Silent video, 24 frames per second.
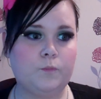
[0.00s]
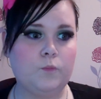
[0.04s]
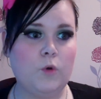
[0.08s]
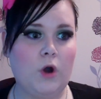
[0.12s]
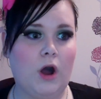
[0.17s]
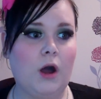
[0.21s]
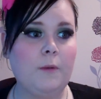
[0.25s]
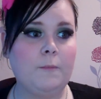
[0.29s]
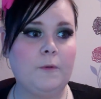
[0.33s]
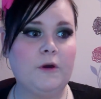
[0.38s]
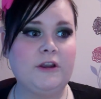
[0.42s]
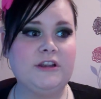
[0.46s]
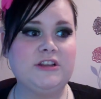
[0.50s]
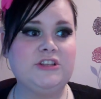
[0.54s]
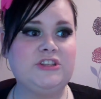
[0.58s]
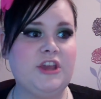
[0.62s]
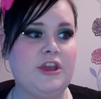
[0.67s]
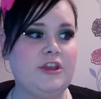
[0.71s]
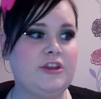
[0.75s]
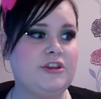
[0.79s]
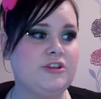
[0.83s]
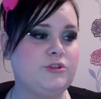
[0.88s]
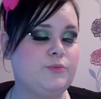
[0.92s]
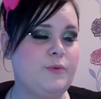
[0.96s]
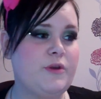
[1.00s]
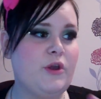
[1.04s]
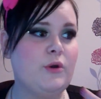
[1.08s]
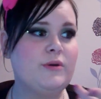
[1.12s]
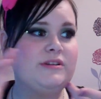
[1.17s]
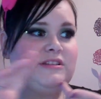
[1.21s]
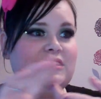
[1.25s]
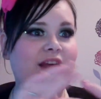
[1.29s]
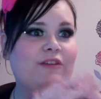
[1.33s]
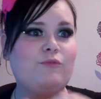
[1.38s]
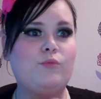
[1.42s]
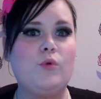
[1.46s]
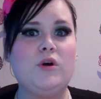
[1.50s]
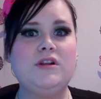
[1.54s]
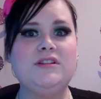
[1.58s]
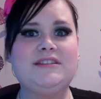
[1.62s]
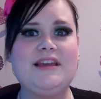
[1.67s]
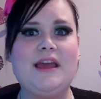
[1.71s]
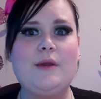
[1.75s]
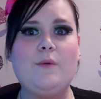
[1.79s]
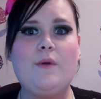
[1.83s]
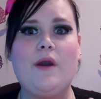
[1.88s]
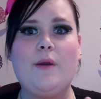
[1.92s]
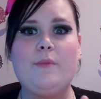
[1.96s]
what I want to do because we always have one
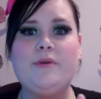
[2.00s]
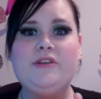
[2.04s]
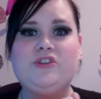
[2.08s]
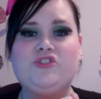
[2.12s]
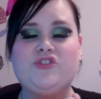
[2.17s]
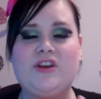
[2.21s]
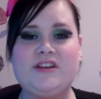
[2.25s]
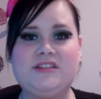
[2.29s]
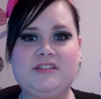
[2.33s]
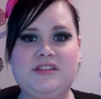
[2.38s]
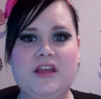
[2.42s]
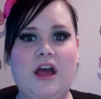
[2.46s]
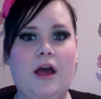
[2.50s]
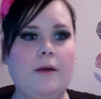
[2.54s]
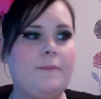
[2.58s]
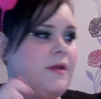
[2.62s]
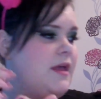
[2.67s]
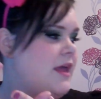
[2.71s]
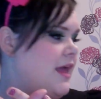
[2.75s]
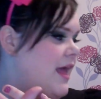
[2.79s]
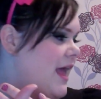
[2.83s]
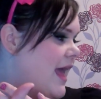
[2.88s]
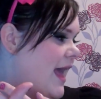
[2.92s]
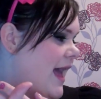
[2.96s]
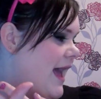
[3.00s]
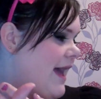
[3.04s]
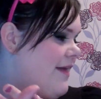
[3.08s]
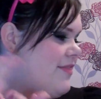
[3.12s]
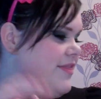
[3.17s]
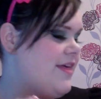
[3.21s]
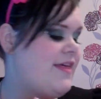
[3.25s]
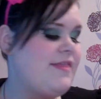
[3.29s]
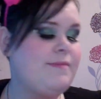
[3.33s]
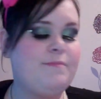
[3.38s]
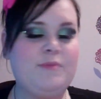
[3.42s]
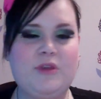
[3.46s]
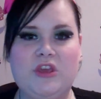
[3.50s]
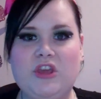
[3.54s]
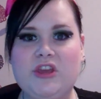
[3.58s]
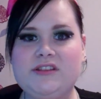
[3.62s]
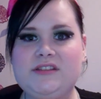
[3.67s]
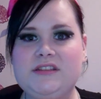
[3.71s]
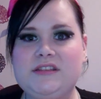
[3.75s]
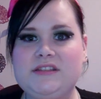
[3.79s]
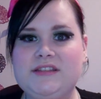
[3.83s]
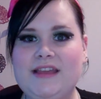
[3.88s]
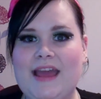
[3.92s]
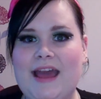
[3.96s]
day where we dress up and then
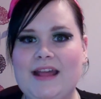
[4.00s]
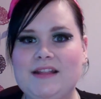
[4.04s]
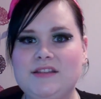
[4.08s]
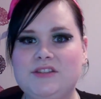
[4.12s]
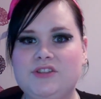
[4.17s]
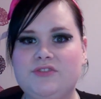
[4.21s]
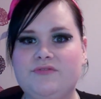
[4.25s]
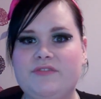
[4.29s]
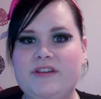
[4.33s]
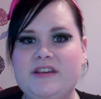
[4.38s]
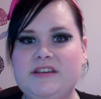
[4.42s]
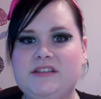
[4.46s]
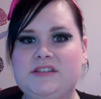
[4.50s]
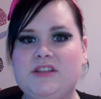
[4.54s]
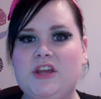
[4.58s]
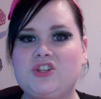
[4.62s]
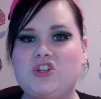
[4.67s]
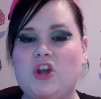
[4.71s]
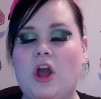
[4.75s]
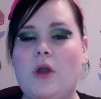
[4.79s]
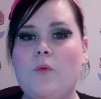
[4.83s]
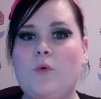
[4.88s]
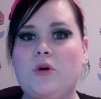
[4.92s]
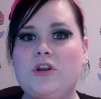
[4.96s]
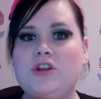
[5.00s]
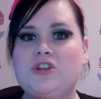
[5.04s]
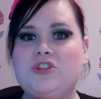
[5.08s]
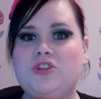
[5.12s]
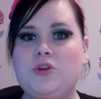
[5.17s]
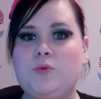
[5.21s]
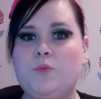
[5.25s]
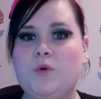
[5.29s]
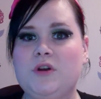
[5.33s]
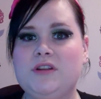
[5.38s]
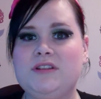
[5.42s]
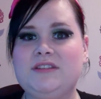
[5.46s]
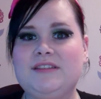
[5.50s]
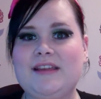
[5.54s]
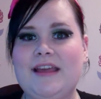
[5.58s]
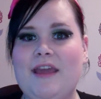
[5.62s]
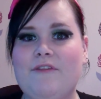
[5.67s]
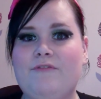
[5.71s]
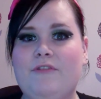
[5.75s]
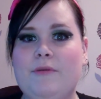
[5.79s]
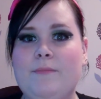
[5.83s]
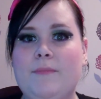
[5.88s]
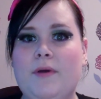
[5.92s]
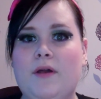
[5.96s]
because it's cancer research I want to do one day
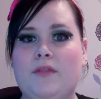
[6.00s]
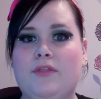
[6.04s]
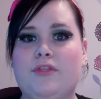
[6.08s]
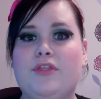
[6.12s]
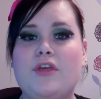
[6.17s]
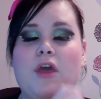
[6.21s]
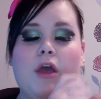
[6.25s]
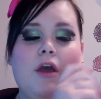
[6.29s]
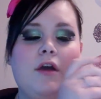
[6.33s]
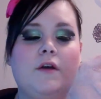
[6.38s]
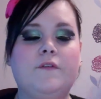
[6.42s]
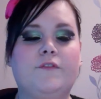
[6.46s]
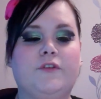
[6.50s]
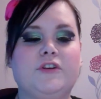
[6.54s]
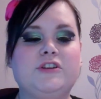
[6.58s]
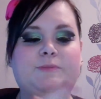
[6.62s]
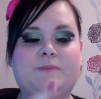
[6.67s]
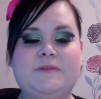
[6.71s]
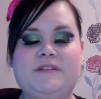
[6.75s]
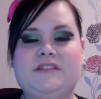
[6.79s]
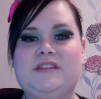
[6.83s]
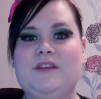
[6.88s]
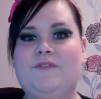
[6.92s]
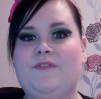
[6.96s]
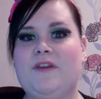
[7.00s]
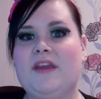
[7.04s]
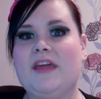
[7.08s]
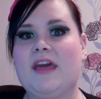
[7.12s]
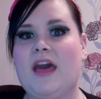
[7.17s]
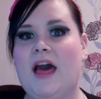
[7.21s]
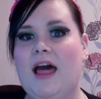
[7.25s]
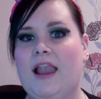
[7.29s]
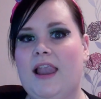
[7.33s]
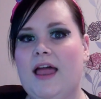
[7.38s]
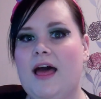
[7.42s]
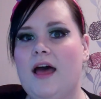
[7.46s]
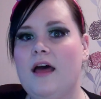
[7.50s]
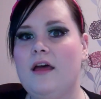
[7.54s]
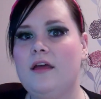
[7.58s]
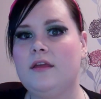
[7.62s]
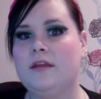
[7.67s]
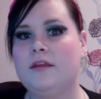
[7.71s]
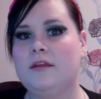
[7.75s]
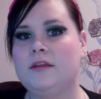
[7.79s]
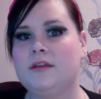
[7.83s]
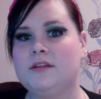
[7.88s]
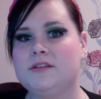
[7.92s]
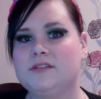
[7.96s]
every month for a specific colour
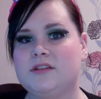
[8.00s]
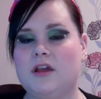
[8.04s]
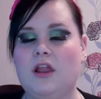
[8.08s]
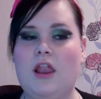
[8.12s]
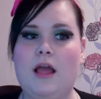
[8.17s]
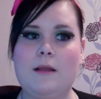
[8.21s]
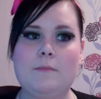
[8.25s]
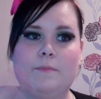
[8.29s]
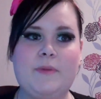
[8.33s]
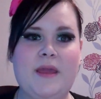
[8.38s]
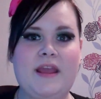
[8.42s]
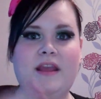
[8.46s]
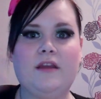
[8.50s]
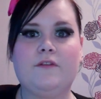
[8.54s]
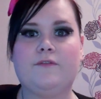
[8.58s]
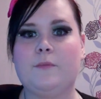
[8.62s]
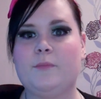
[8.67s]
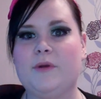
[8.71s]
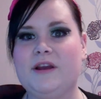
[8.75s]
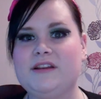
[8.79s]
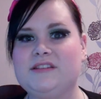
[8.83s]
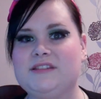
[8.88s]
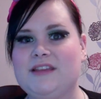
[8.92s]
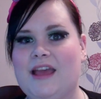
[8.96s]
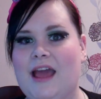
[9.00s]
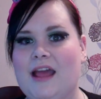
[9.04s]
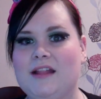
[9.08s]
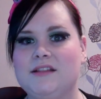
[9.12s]
so like pink for breast